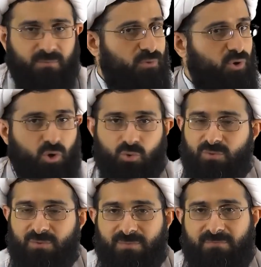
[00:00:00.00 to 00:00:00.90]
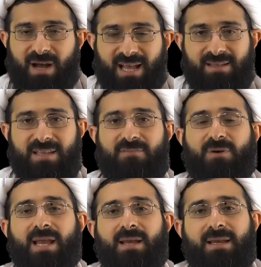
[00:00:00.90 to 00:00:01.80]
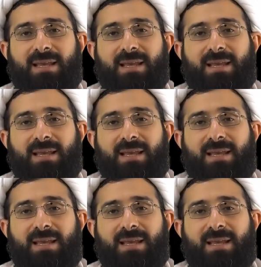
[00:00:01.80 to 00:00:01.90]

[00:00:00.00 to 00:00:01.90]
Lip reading: No, fire is fire.